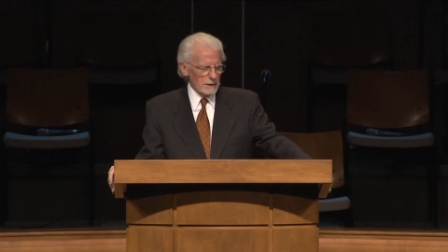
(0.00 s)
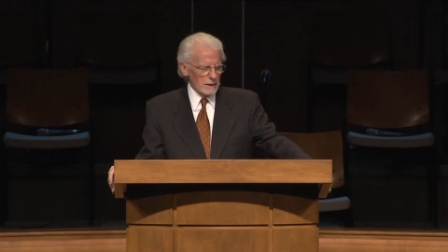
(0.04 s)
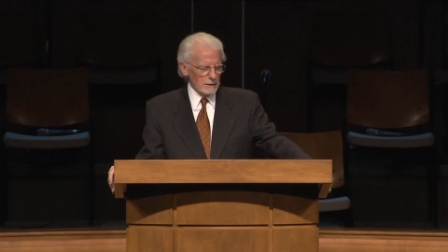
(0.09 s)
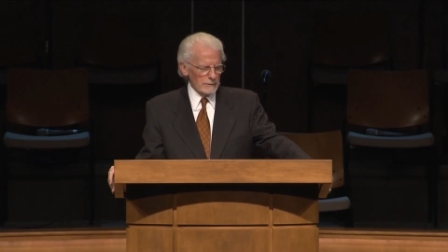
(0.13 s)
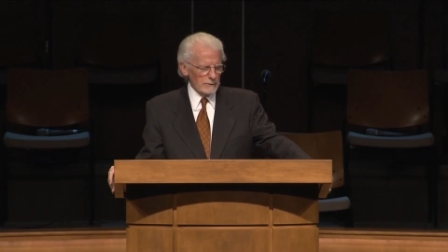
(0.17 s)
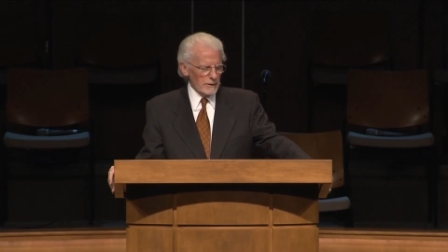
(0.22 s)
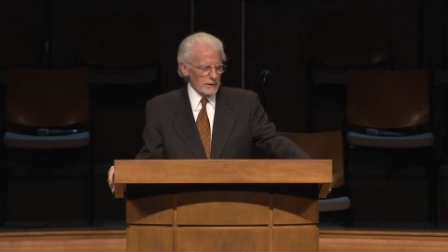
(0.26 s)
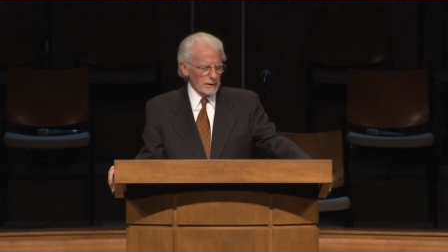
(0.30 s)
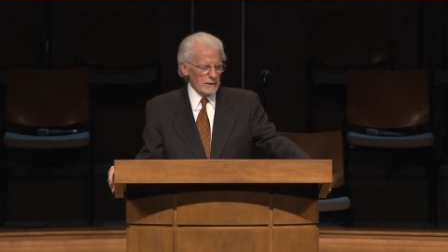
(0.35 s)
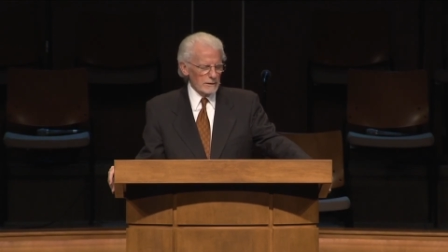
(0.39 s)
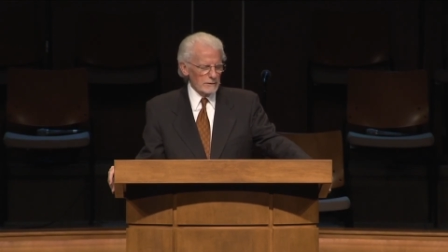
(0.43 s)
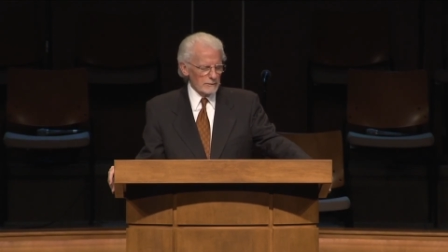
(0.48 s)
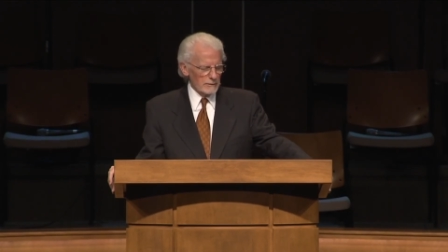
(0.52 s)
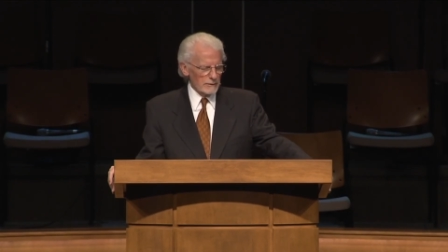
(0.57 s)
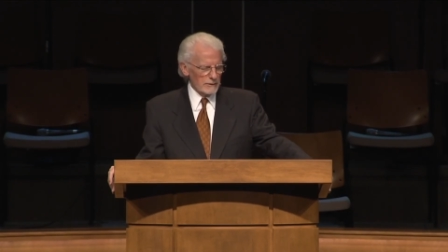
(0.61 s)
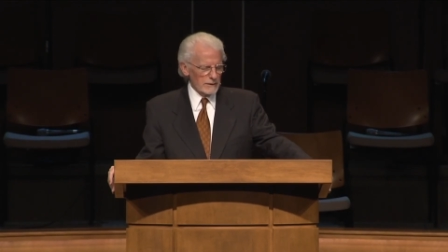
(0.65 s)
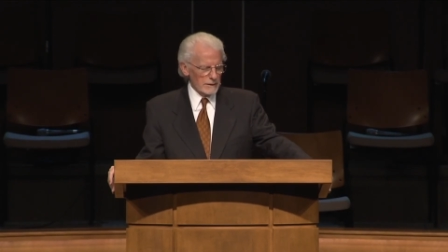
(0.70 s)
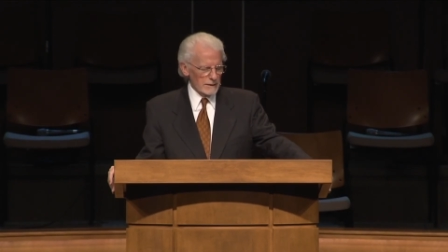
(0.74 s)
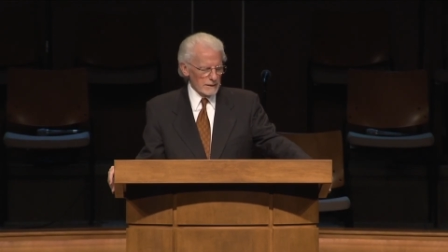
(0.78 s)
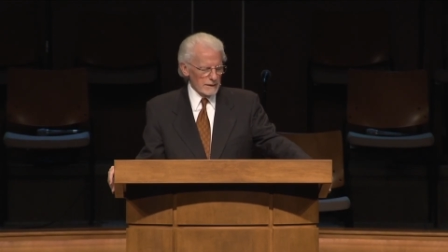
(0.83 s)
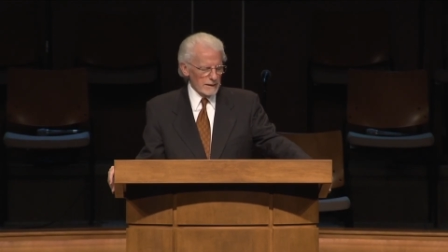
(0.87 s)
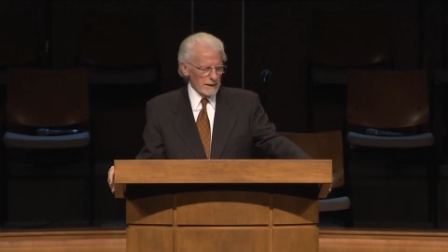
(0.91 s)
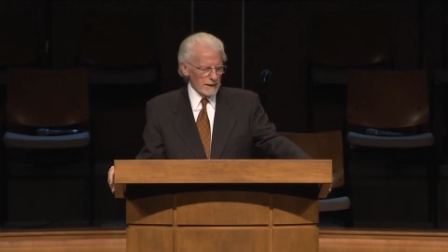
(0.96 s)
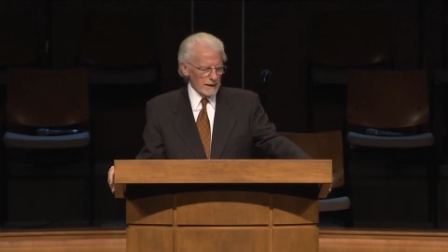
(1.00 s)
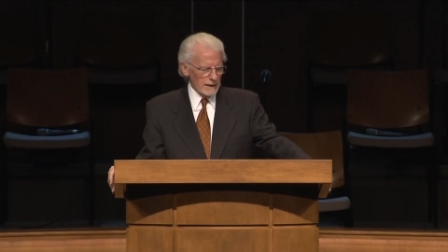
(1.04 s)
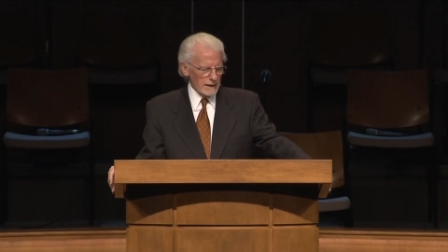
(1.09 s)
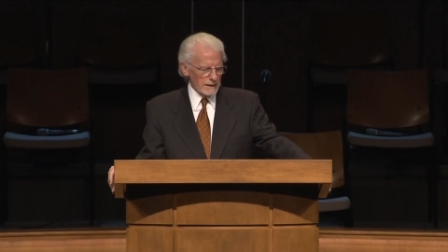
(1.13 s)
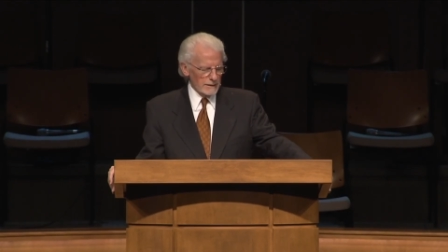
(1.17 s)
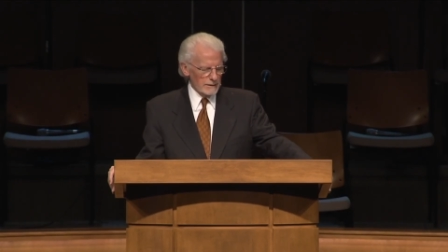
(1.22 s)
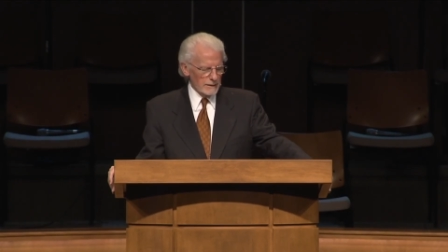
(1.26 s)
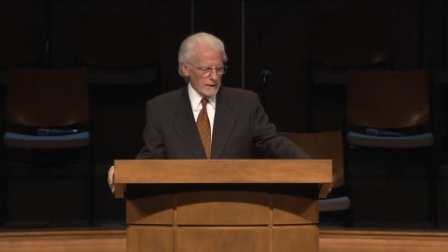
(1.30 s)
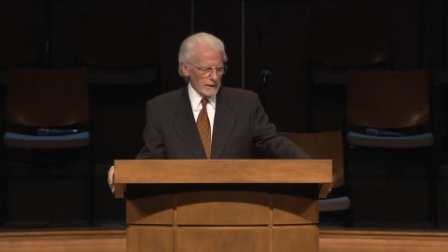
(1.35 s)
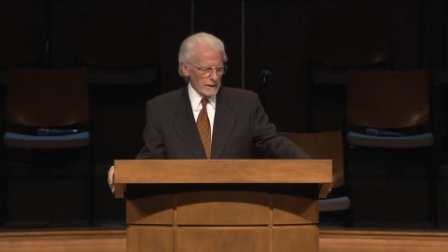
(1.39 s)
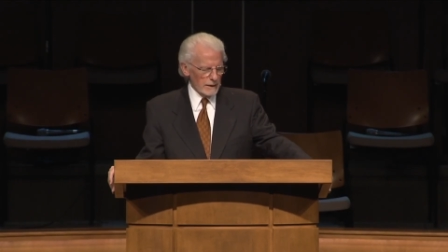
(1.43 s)
of the infinite
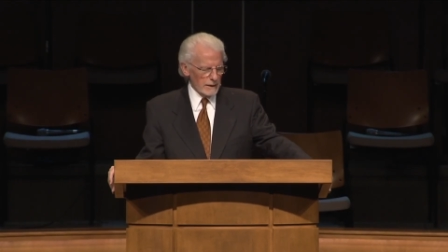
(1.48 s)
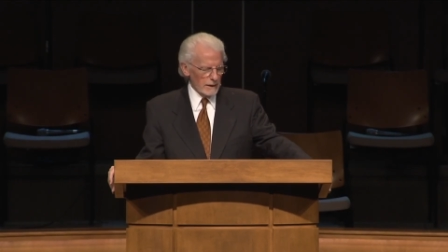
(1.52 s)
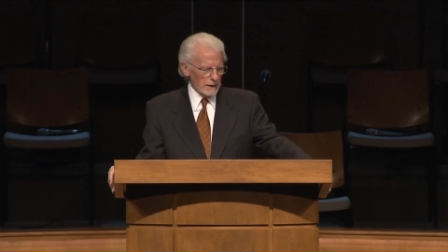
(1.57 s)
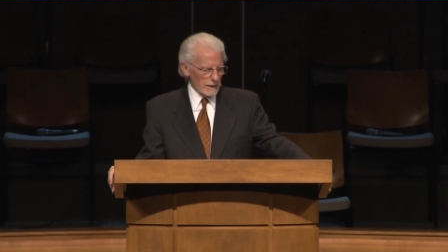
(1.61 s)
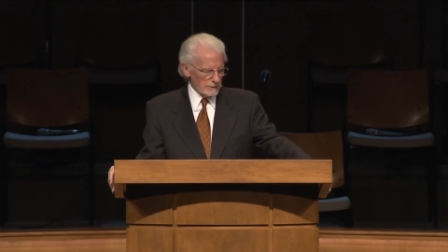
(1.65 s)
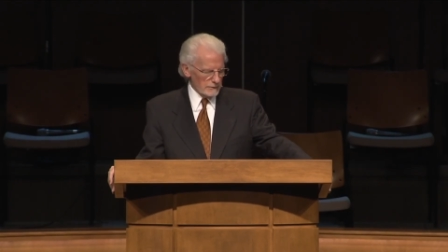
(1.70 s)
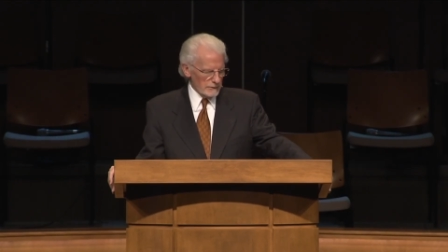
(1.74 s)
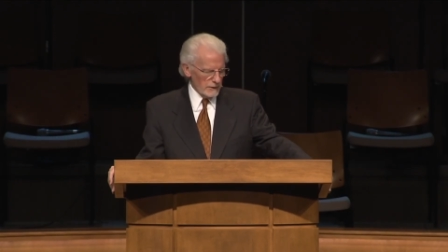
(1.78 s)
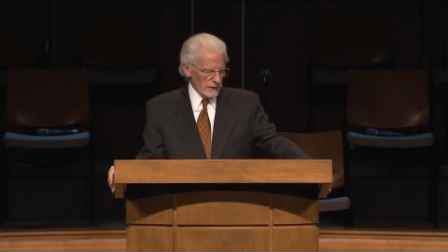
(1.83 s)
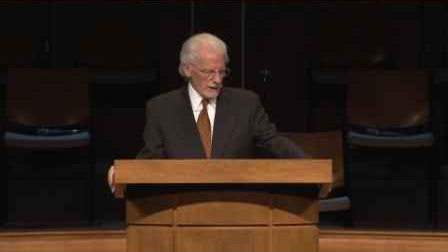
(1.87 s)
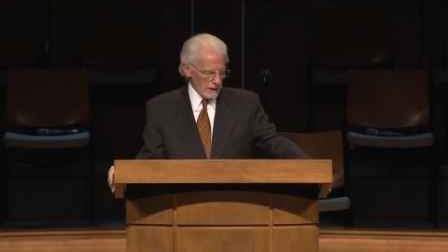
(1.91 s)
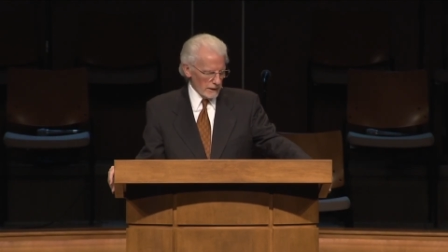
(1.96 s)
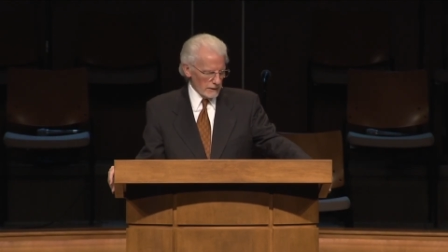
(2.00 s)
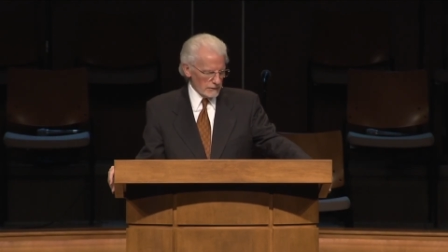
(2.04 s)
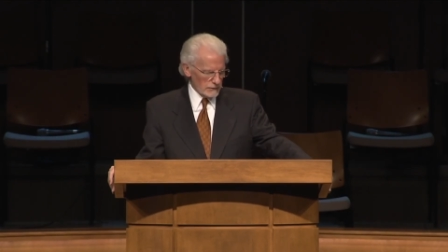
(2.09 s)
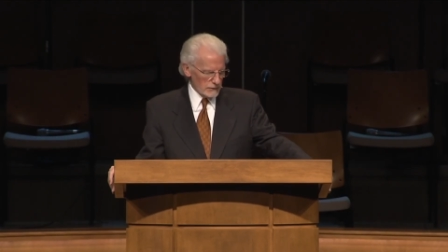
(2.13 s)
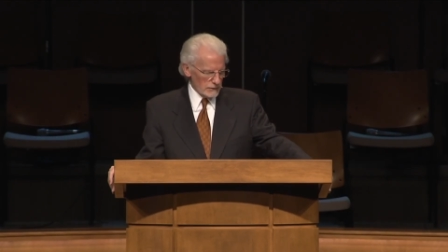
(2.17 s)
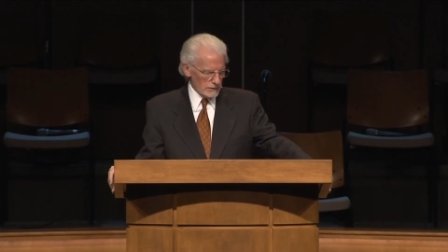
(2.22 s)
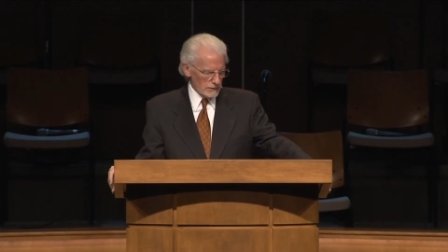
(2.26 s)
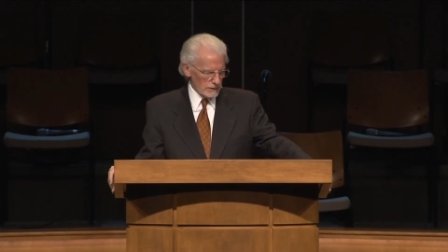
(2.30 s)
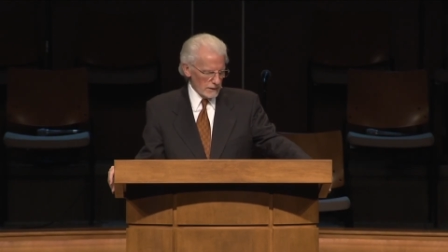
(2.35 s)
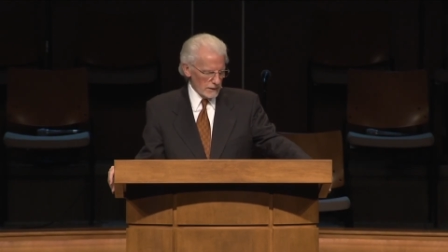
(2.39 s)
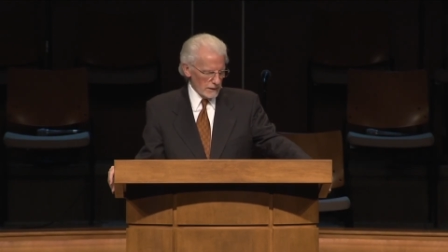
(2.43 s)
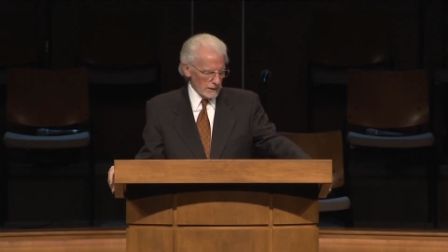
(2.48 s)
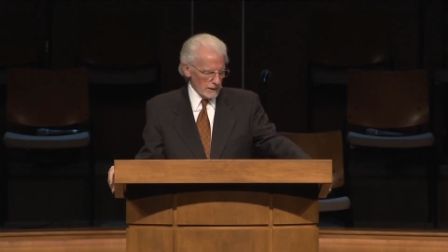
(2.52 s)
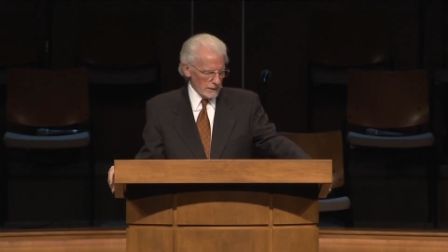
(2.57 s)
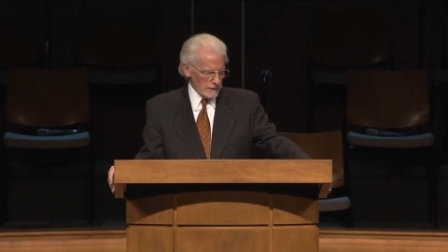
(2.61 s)
God that loved us,